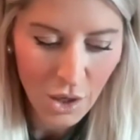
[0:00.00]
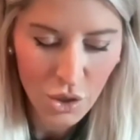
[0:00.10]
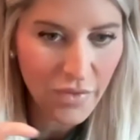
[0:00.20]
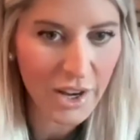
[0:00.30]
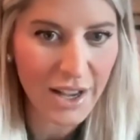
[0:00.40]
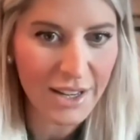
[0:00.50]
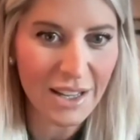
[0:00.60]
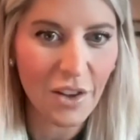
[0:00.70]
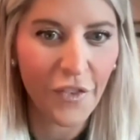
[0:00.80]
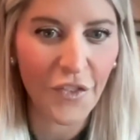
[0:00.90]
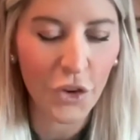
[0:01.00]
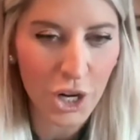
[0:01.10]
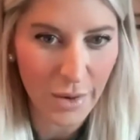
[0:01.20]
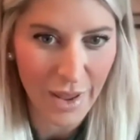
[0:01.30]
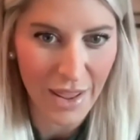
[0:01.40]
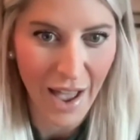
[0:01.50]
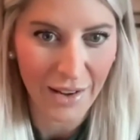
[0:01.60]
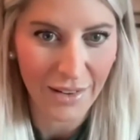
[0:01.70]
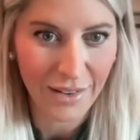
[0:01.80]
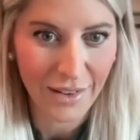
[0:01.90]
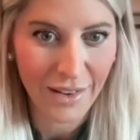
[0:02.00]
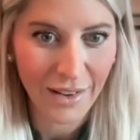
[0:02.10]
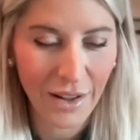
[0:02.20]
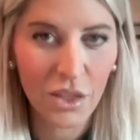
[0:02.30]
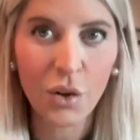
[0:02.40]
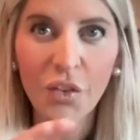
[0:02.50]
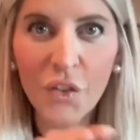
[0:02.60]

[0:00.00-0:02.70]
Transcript: you have any idea the freedom in that? The